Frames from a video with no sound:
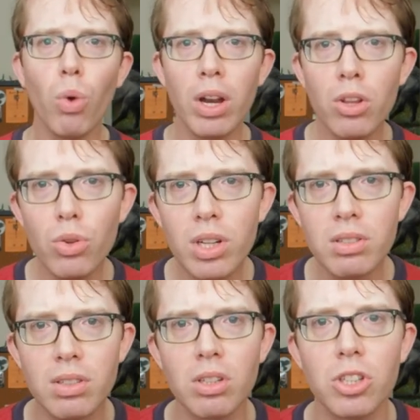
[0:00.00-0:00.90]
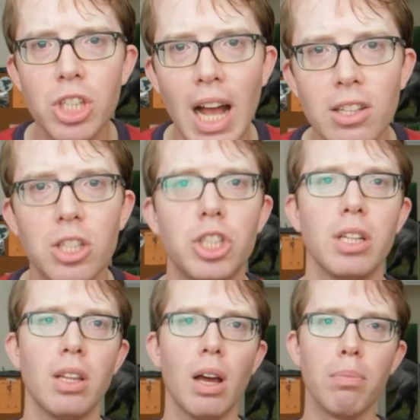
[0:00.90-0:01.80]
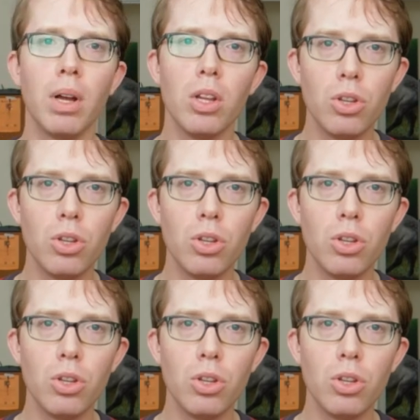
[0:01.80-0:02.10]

why don't you consider challenging them?